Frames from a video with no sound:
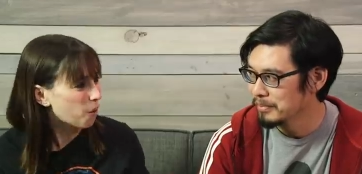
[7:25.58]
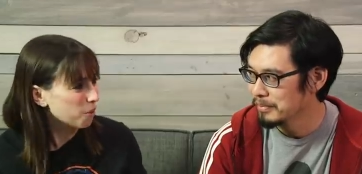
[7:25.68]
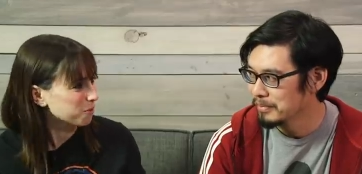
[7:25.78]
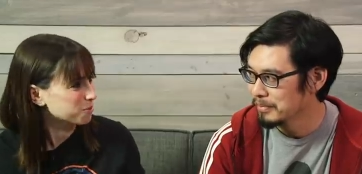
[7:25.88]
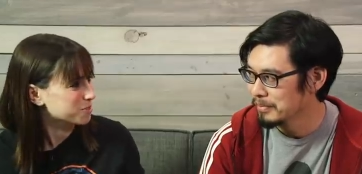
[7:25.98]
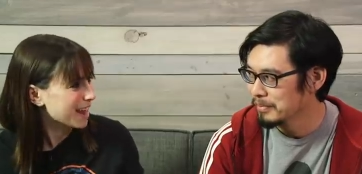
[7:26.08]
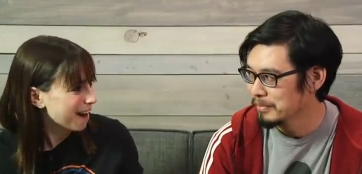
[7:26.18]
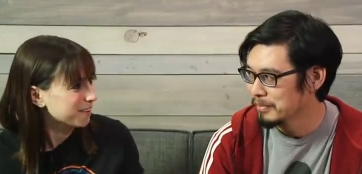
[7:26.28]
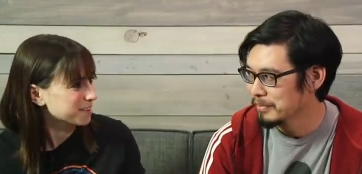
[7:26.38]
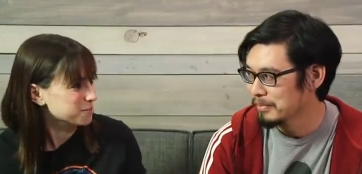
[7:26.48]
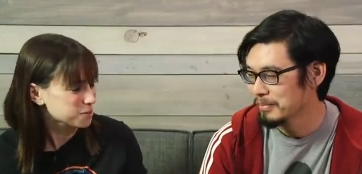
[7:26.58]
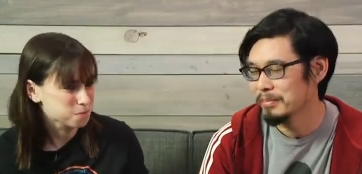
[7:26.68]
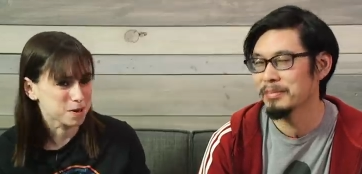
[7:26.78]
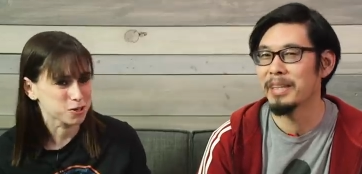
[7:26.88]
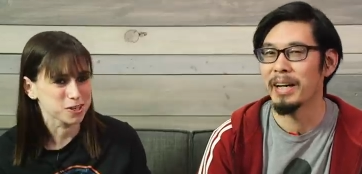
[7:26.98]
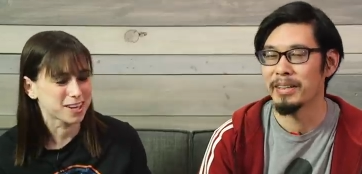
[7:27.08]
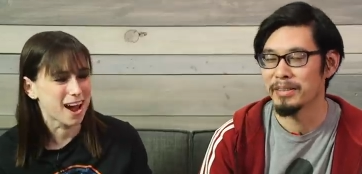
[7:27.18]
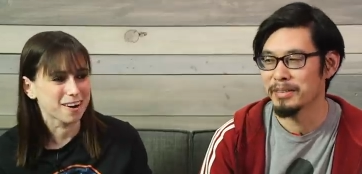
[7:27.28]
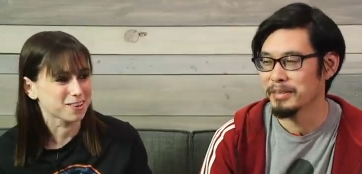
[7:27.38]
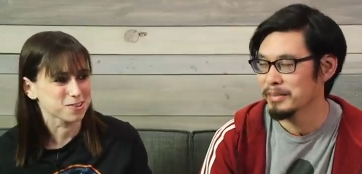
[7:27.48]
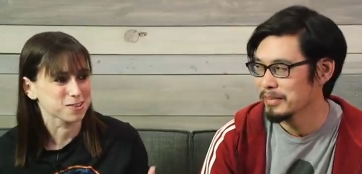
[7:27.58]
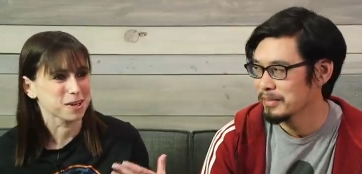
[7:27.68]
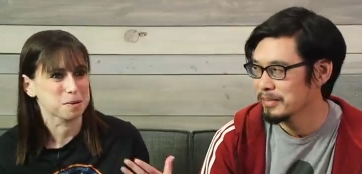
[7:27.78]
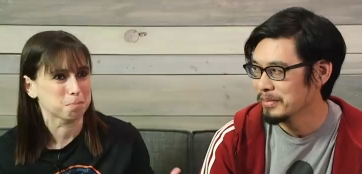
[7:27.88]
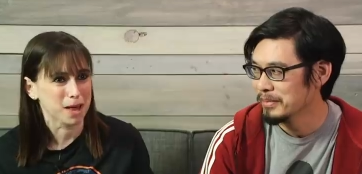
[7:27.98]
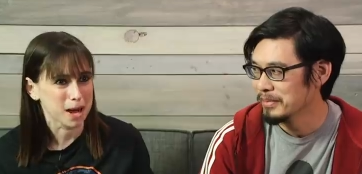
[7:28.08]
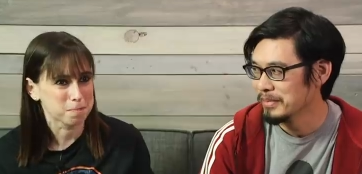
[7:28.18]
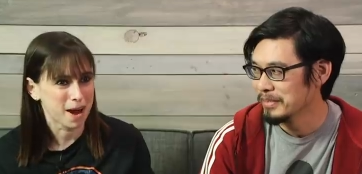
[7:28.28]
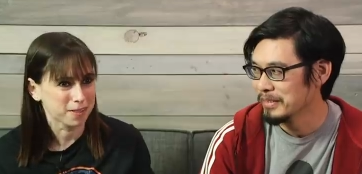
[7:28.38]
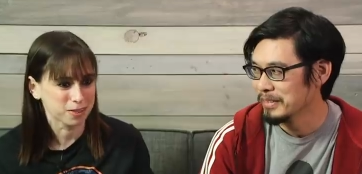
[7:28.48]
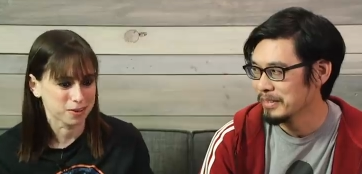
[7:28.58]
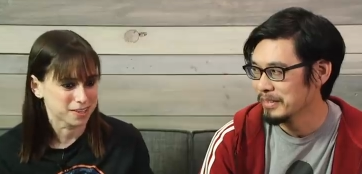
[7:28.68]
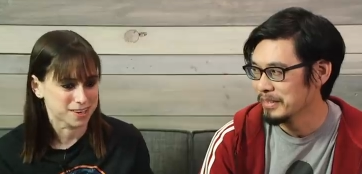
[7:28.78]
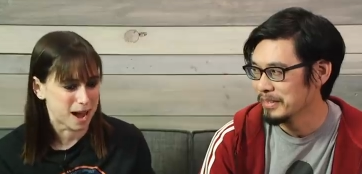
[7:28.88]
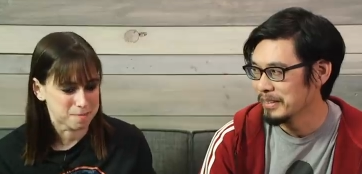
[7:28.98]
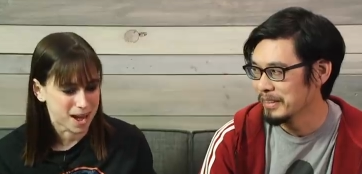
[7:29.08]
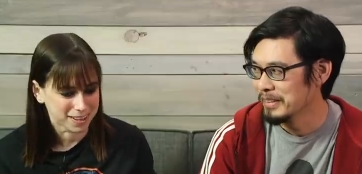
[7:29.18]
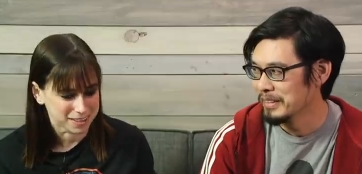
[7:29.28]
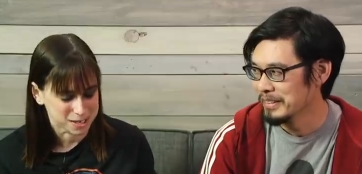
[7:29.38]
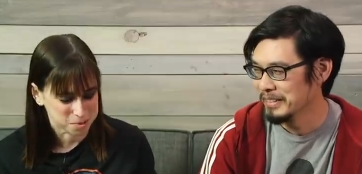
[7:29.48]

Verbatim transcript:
Speaker 1: all those characters, especially yeah. characters like Black Panther and Tom Holland